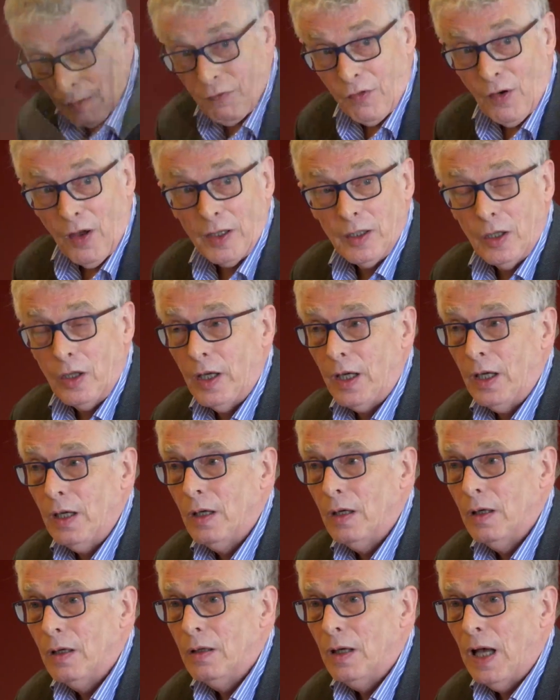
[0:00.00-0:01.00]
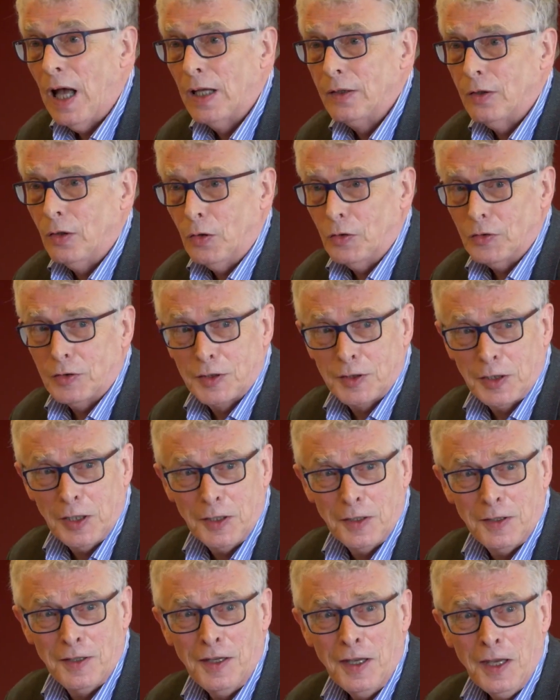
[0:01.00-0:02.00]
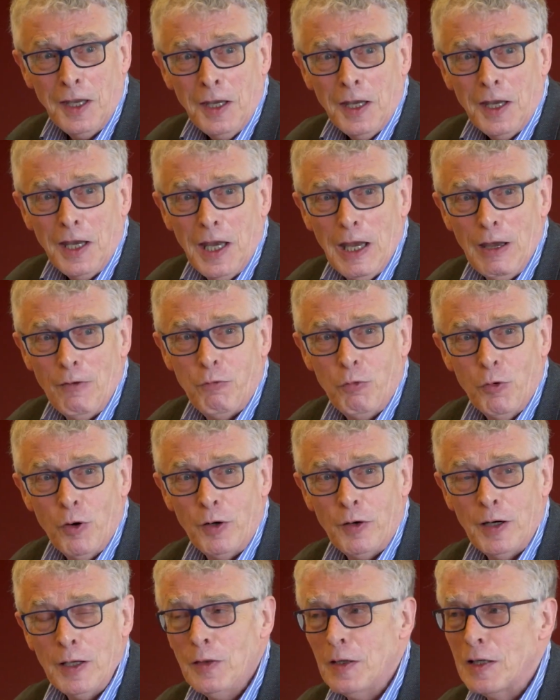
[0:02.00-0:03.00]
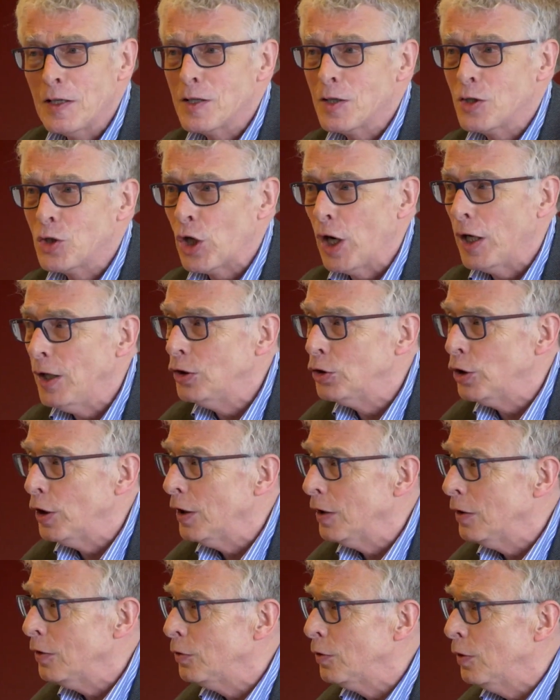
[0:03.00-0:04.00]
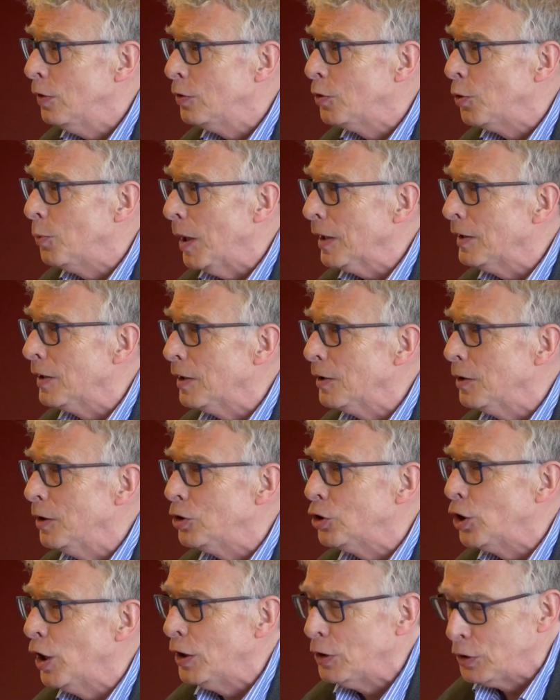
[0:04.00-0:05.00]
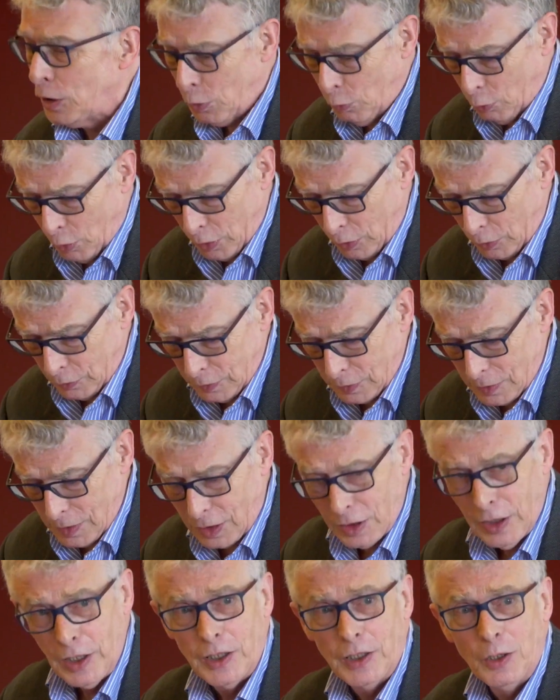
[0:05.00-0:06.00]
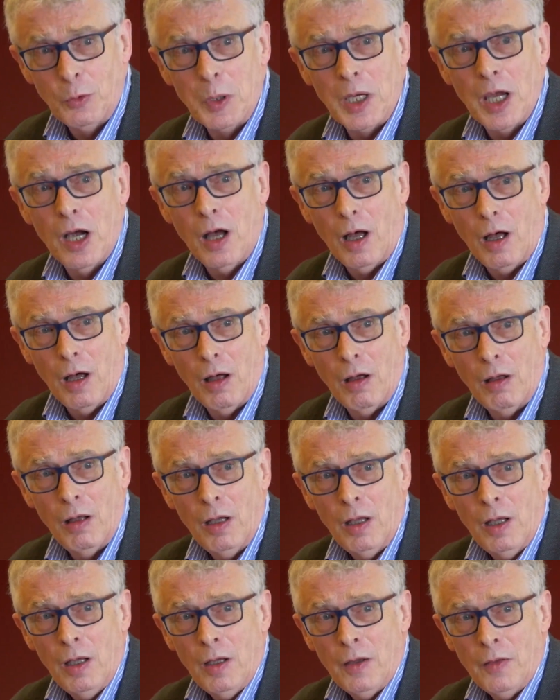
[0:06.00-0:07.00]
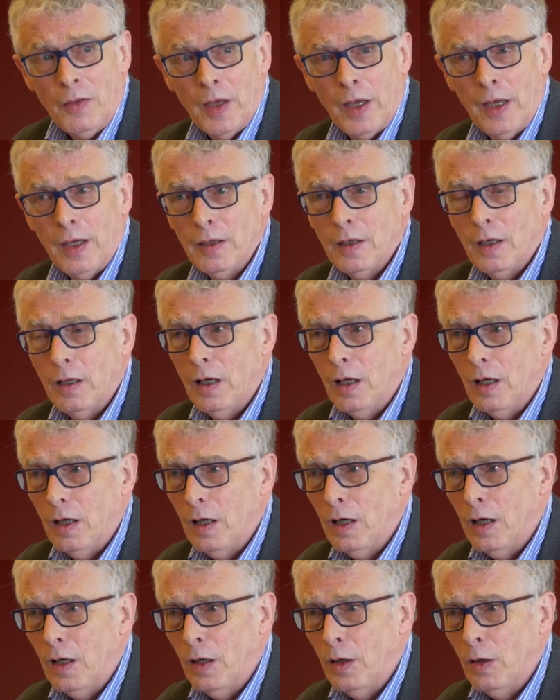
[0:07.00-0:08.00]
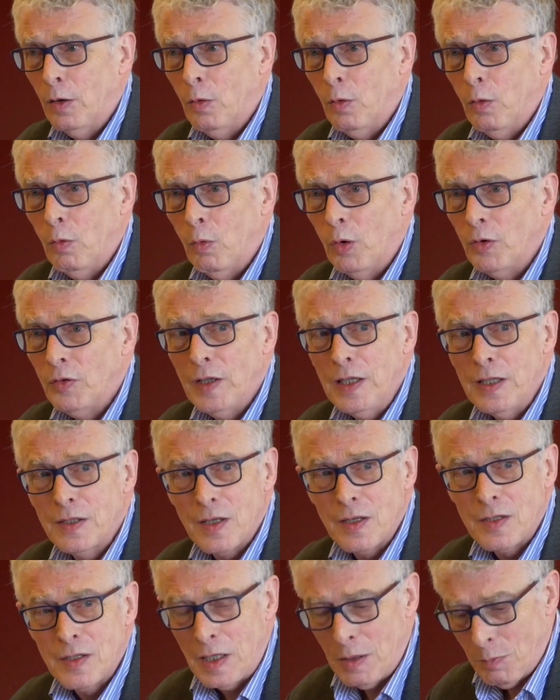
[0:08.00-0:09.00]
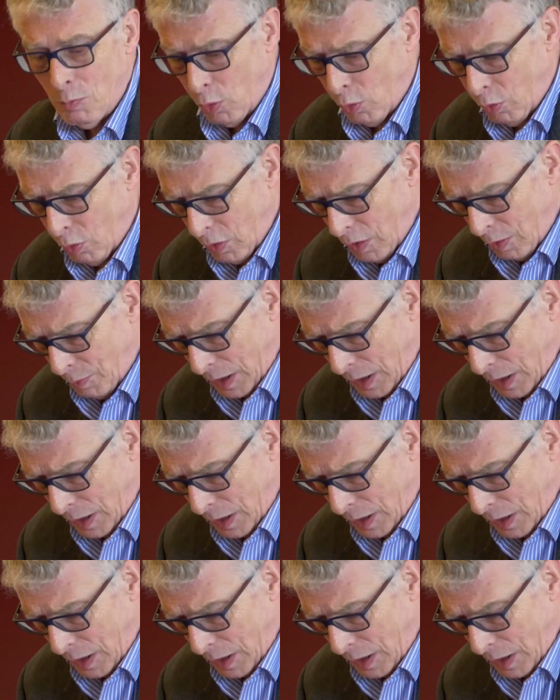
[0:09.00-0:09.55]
And finally, adults. If we're in this dramatically changing world, as clearly we are, then one needs to see more